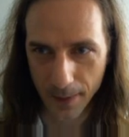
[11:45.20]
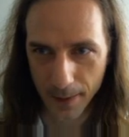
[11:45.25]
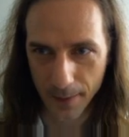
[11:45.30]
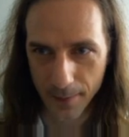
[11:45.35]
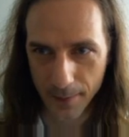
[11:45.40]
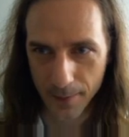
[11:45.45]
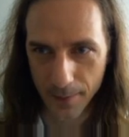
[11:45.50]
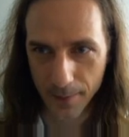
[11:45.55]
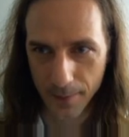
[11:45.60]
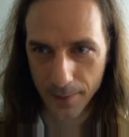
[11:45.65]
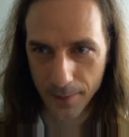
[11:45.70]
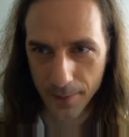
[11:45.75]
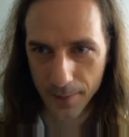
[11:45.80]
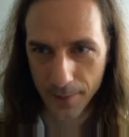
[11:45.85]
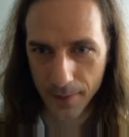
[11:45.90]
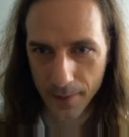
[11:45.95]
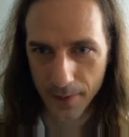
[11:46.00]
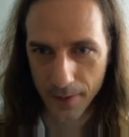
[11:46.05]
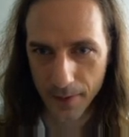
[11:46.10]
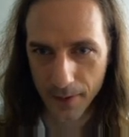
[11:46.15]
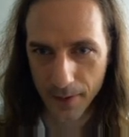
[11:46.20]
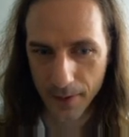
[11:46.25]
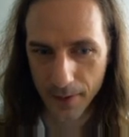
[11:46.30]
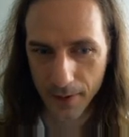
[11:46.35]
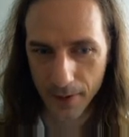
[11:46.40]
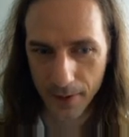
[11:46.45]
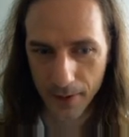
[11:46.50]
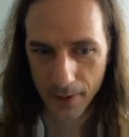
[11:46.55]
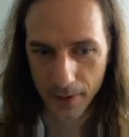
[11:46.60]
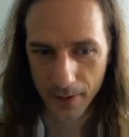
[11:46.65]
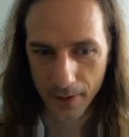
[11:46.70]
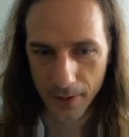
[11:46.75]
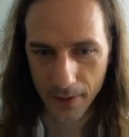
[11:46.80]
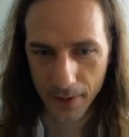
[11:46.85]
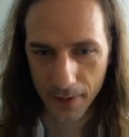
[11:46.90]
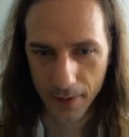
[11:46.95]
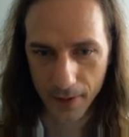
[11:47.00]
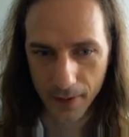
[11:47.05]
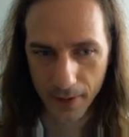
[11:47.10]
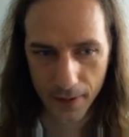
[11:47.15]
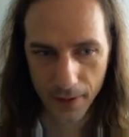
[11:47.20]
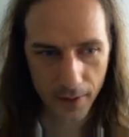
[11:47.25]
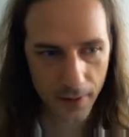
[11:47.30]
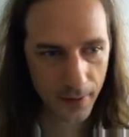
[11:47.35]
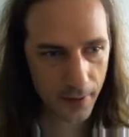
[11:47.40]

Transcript: (silence)